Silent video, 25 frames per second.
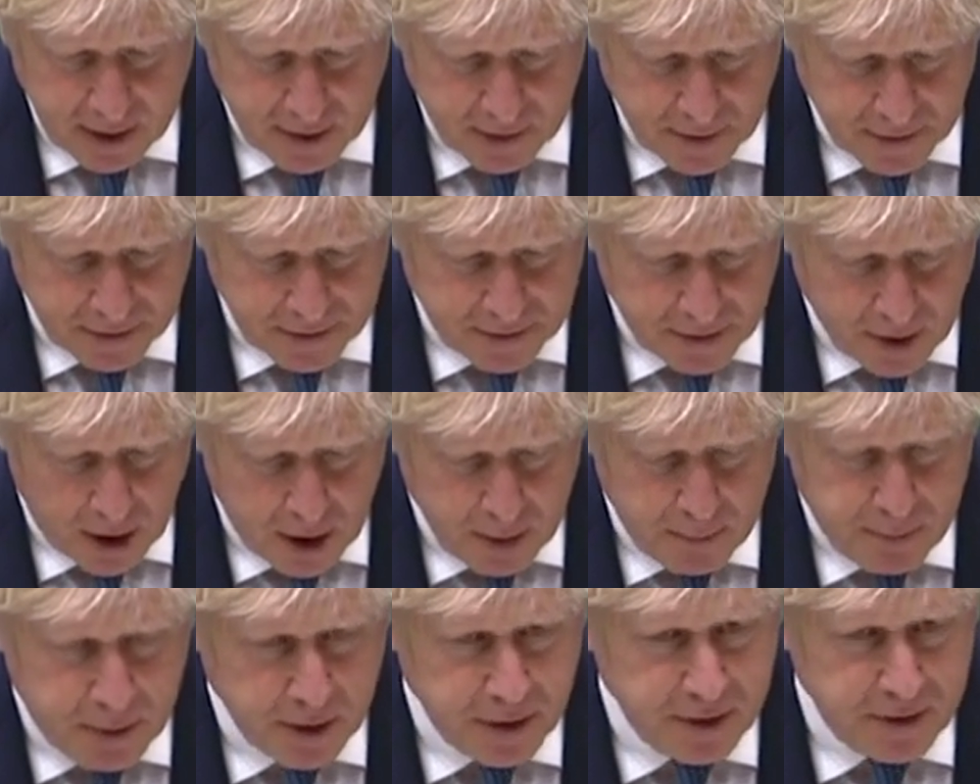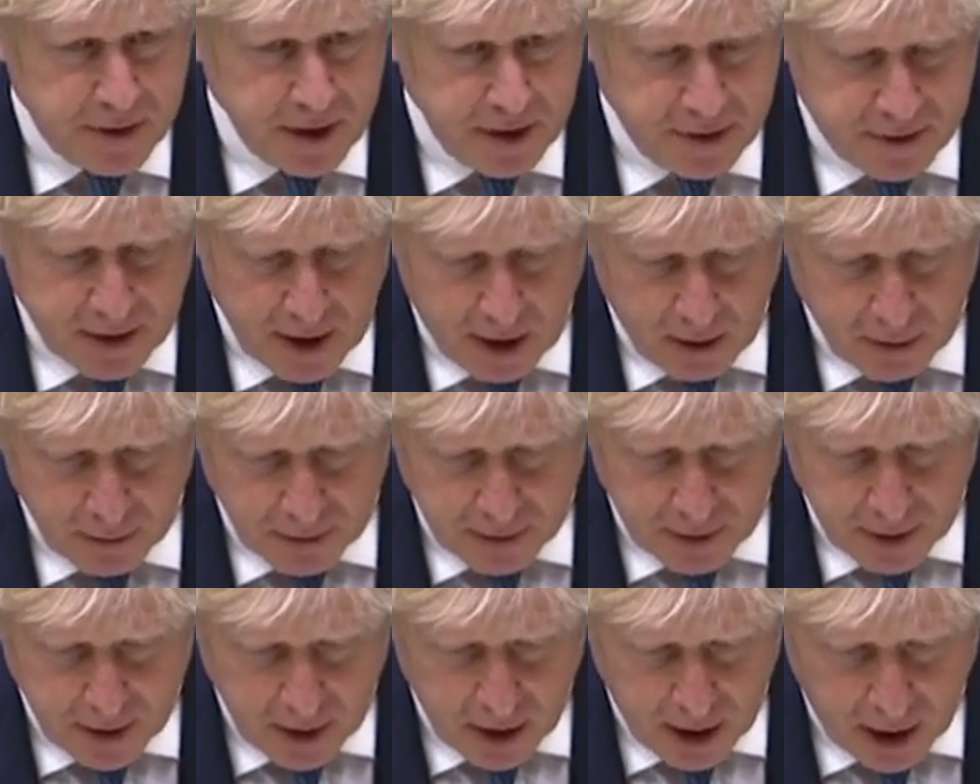the scope and
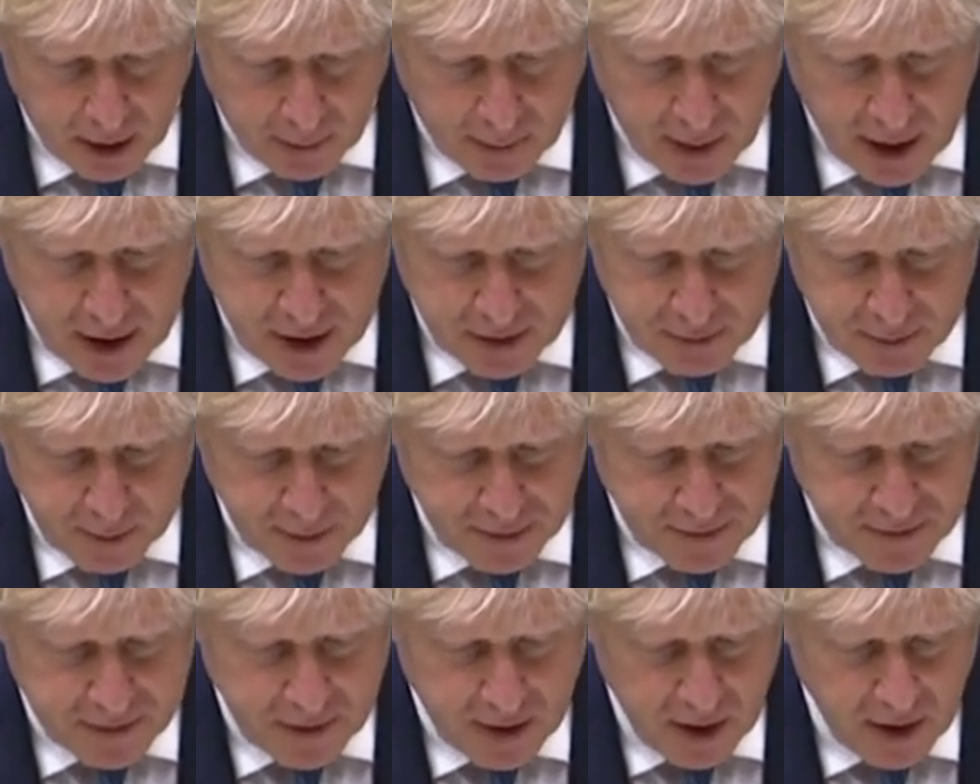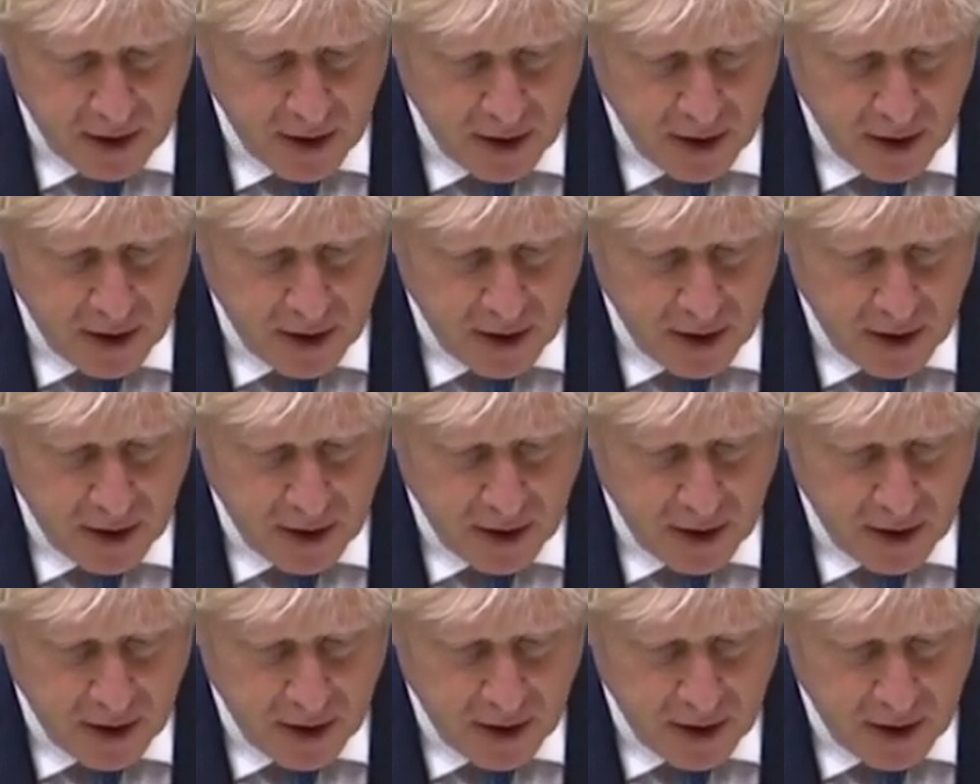detailed arrangements